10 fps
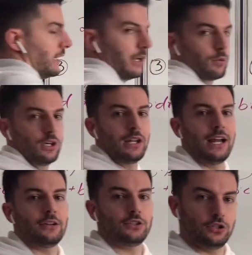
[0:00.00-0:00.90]
And again, we're
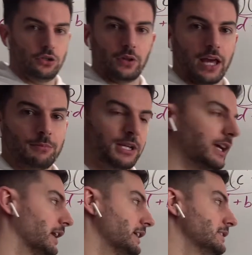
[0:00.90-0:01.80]
allowed to do that
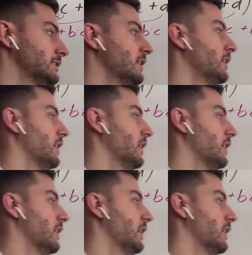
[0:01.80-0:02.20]
because